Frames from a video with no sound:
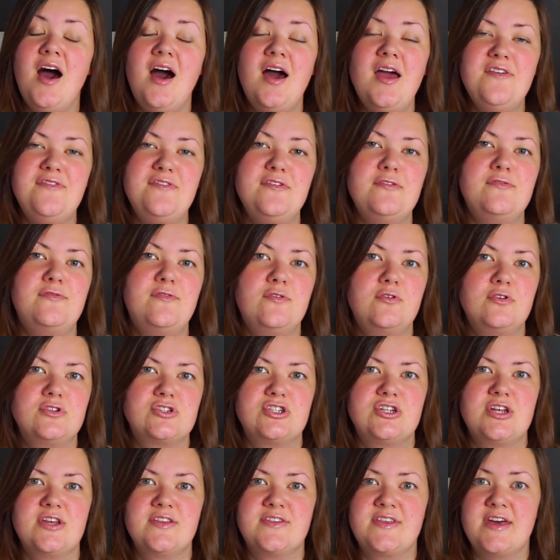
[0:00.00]
I feel
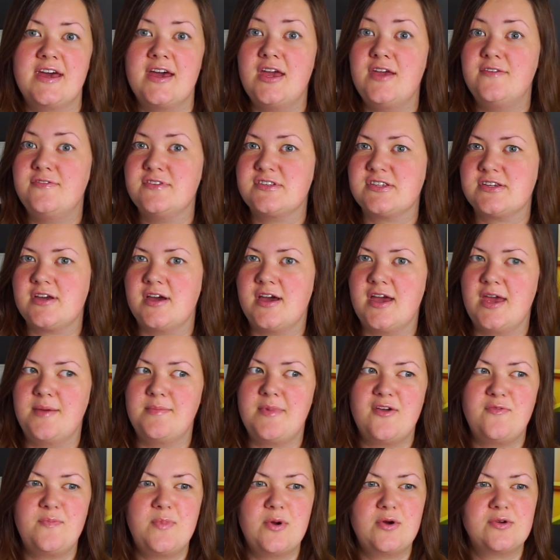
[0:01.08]
fortunate that over time
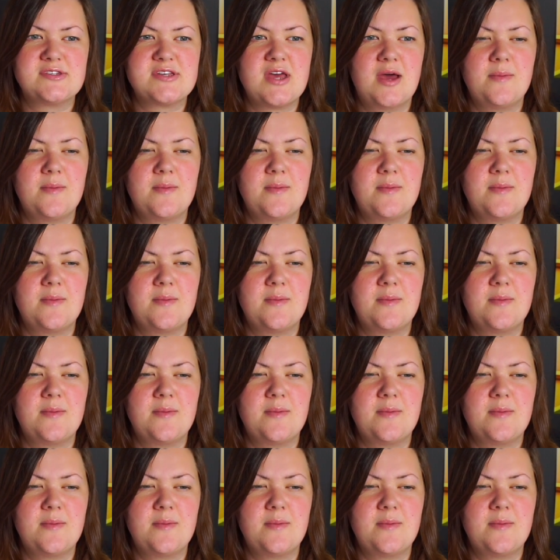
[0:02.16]
I've built